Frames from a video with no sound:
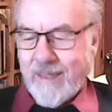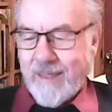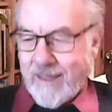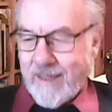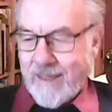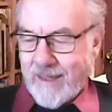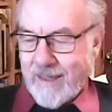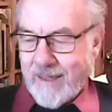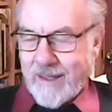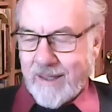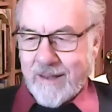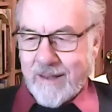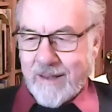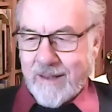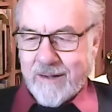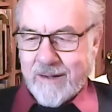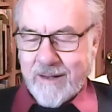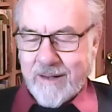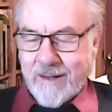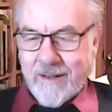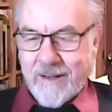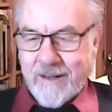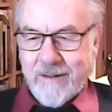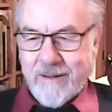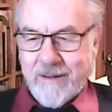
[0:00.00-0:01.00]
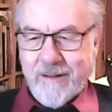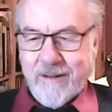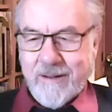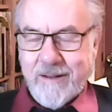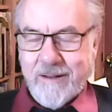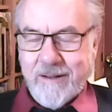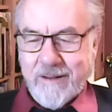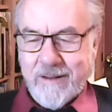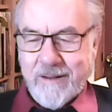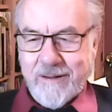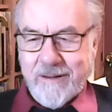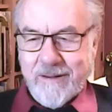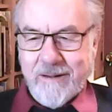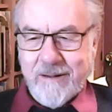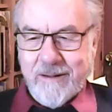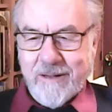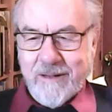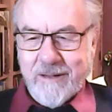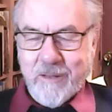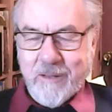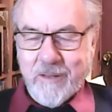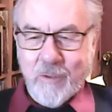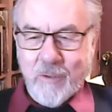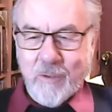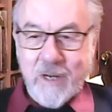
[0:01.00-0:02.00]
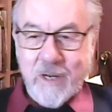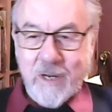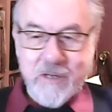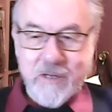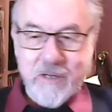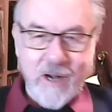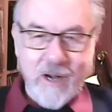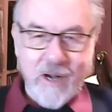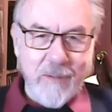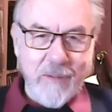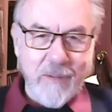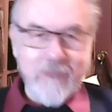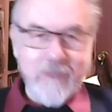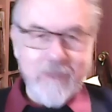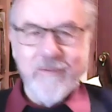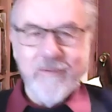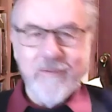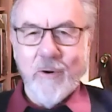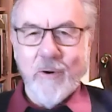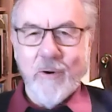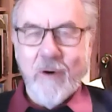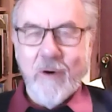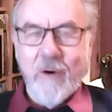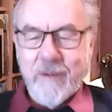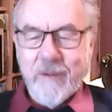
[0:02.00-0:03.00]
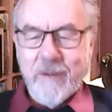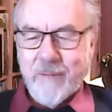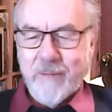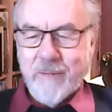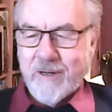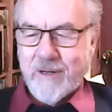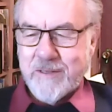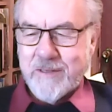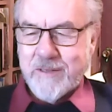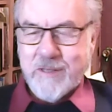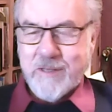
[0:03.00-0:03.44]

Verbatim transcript: And uh, I thought I was going to be for it because the